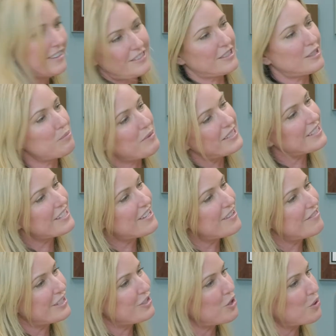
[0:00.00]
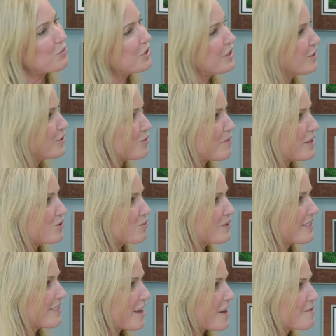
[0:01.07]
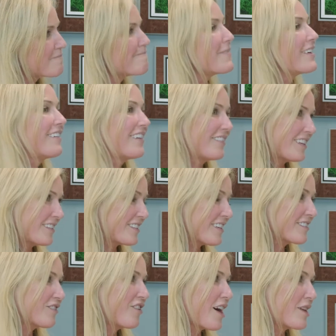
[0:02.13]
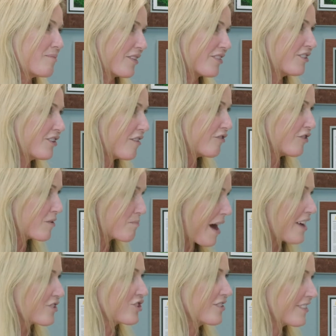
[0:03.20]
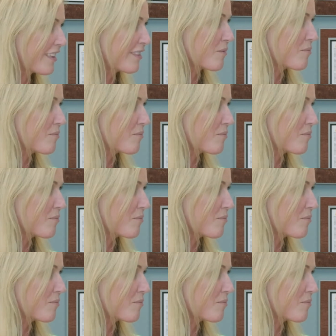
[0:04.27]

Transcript: dismissive and don't really do much with them, that says a lot about the level of passion that they